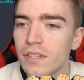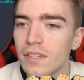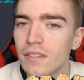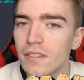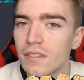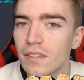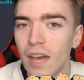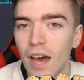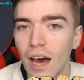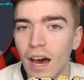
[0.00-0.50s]

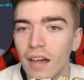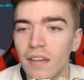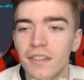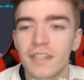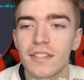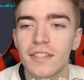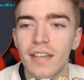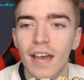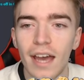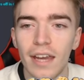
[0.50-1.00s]
does the
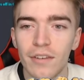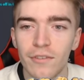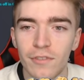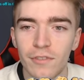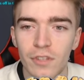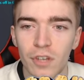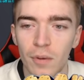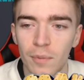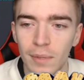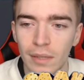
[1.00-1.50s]
underside
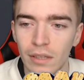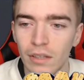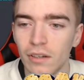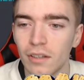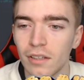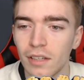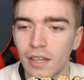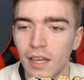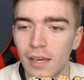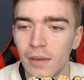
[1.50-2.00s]
of Adopt Me
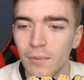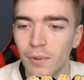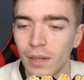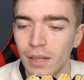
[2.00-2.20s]
look like?